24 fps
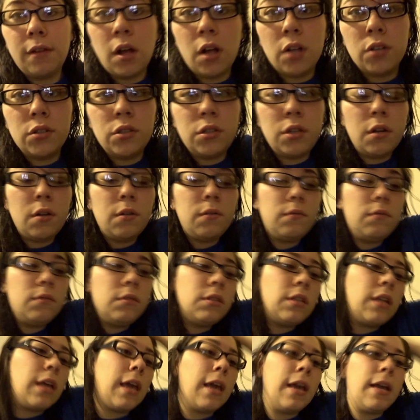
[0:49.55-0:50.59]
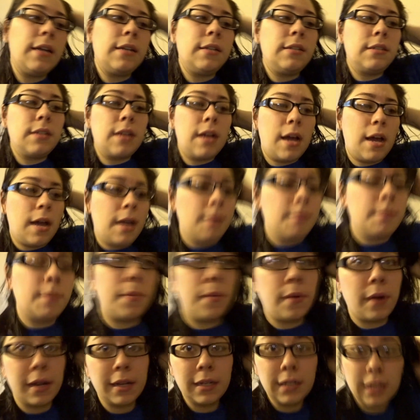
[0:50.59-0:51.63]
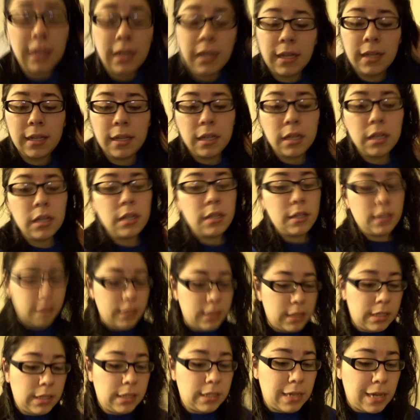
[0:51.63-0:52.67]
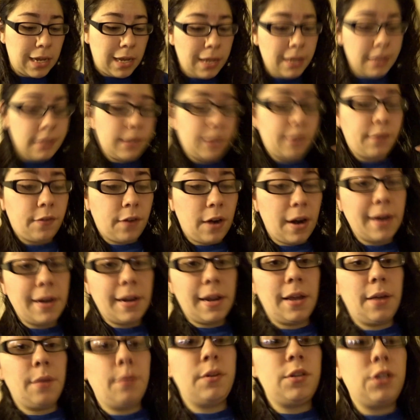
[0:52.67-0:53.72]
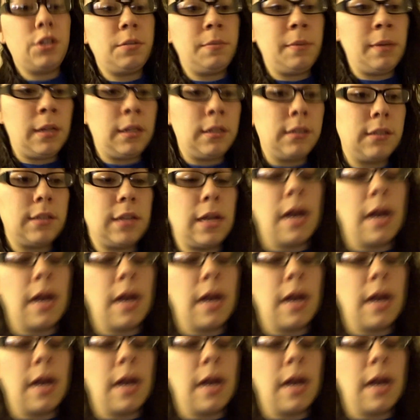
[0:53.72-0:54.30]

gallstones and I'm pregnant. Today is Friday, which means